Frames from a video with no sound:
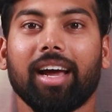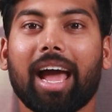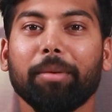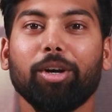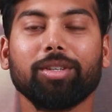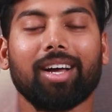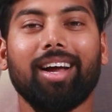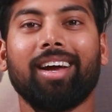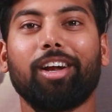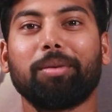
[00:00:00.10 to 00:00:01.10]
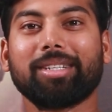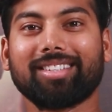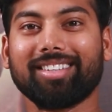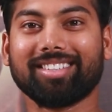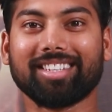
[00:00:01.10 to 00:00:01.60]
Hi viewers, hi, hello,
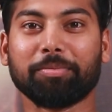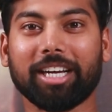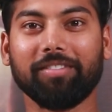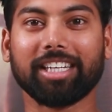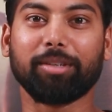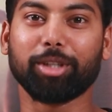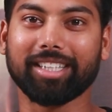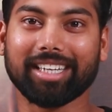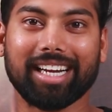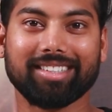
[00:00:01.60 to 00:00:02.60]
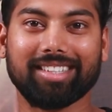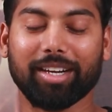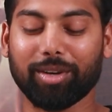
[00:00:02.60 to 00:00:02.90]
namaste. This is Mahi. Welcome to IndiaGlitz.